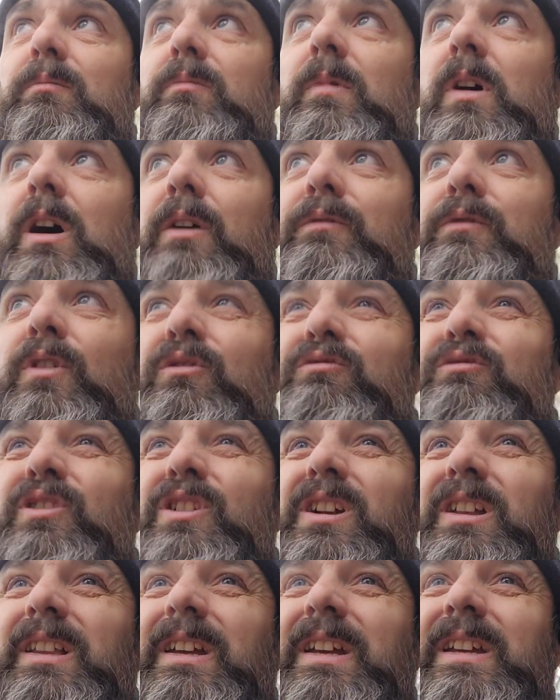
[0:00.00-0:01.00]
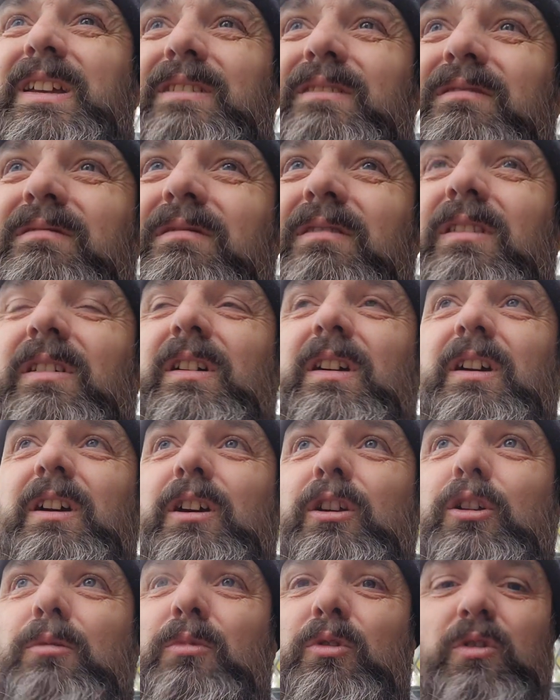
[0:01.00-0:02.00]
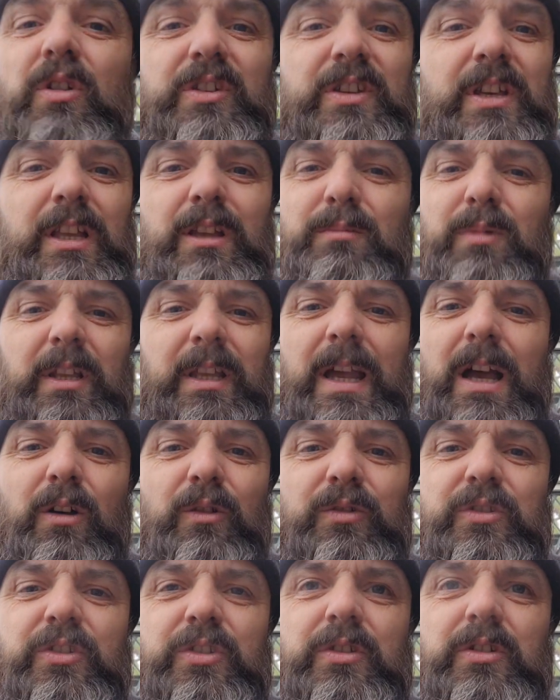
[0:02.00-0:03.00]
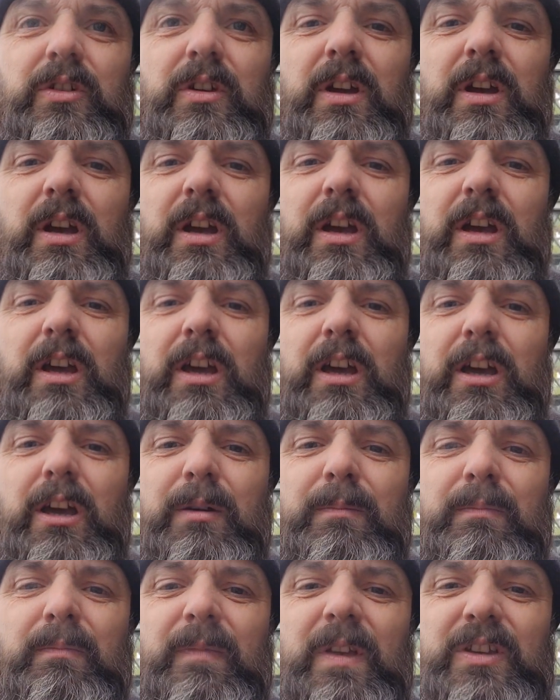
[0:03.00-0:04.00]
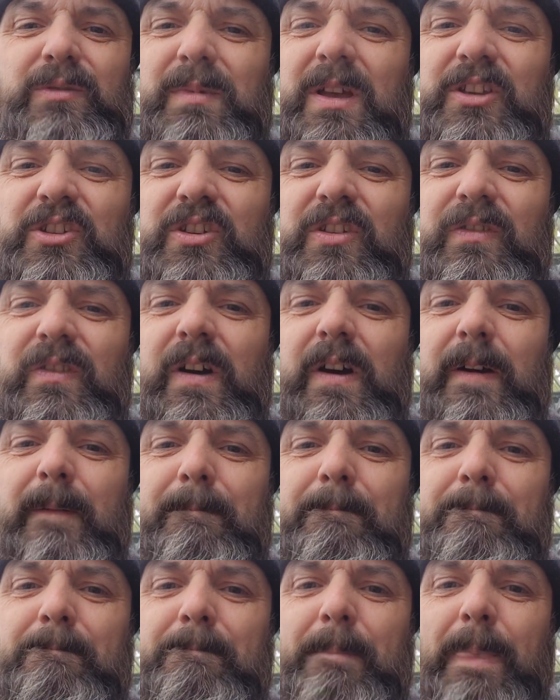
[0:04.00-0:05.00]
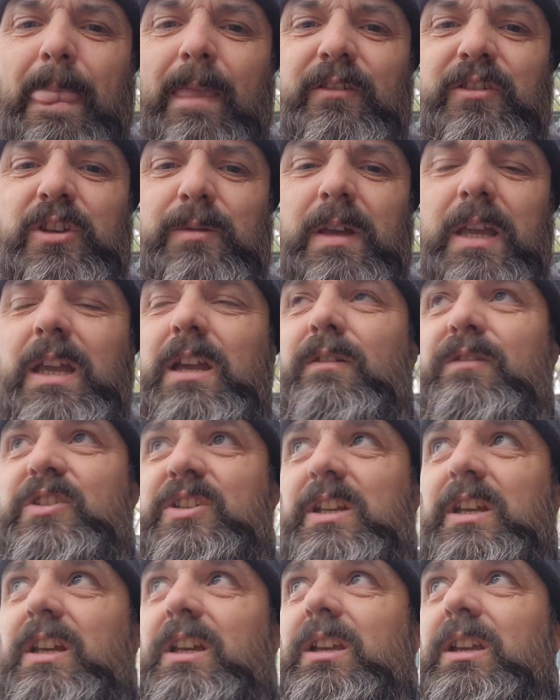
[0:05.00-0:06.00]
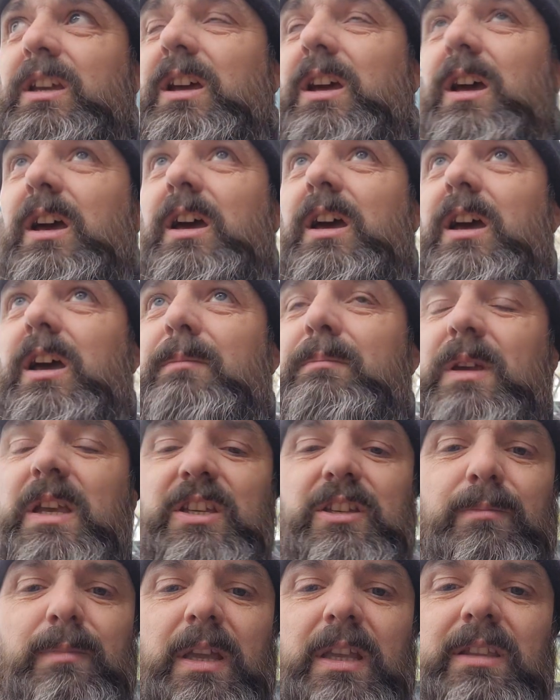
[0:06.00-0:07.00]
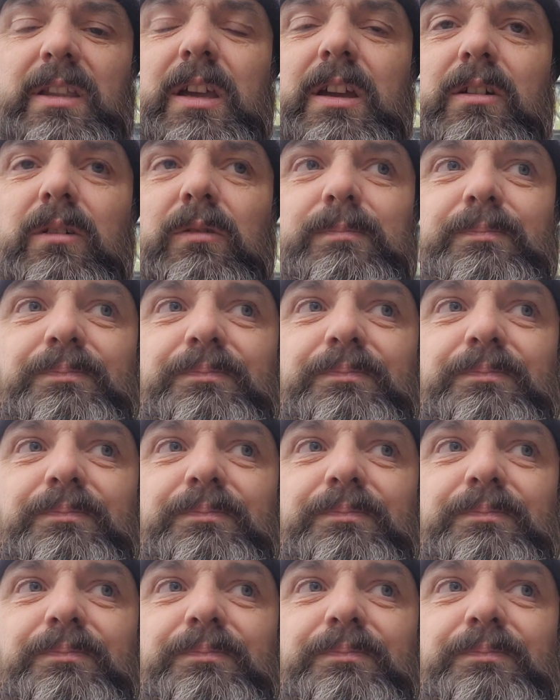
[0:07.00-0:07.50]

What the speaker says: I've not really come across anybody else that's mentioned that, and to me obviously it's a big deal.